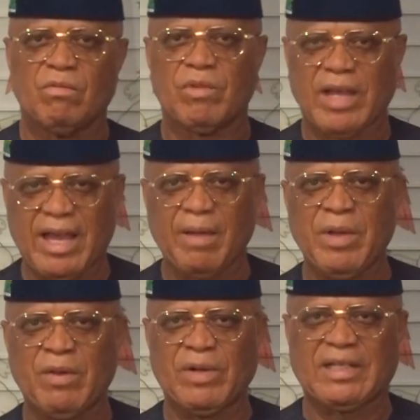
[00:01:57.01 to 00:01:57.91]
We came
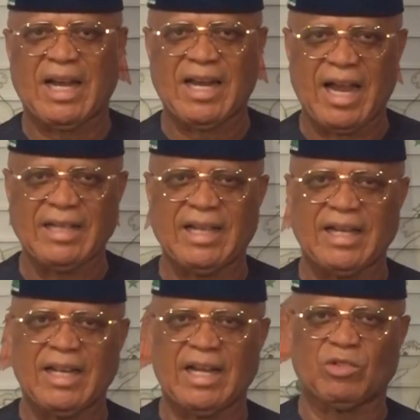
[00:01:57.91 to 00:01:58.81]
in with an
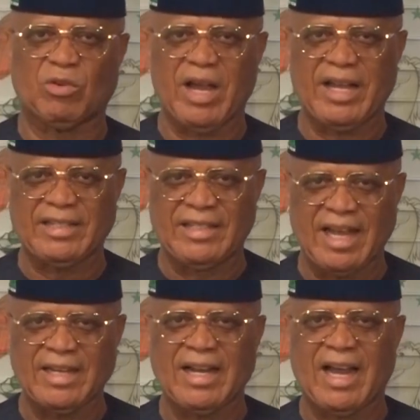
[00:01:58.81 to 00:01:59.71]
agenda to
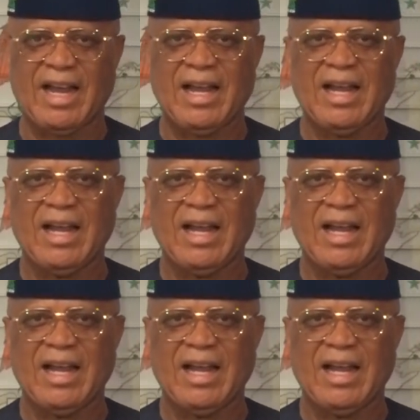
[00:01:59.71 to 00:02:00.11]
engender